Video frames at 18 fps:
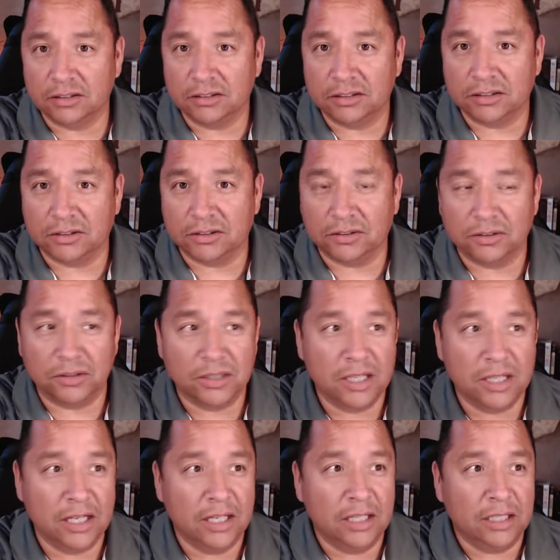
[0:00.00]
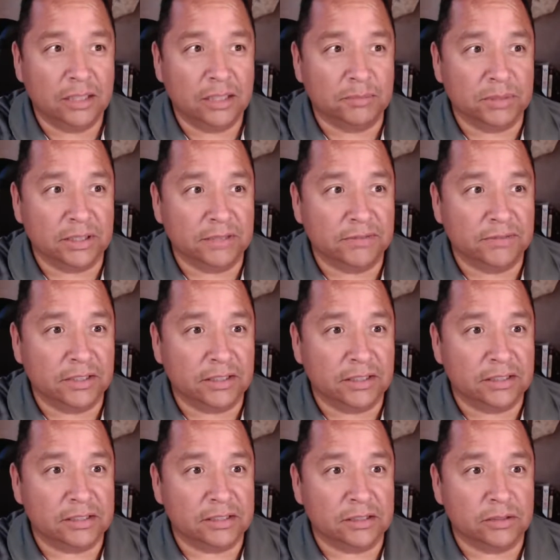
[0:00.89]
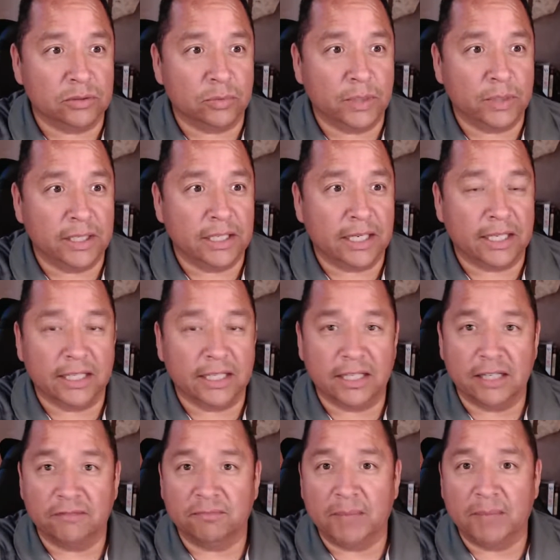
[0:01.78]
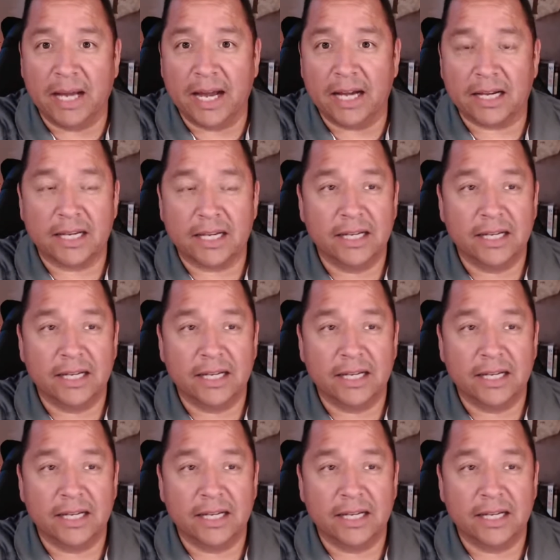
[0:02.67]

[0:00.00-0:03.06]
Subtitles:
So I believe that this is the way that I can give back.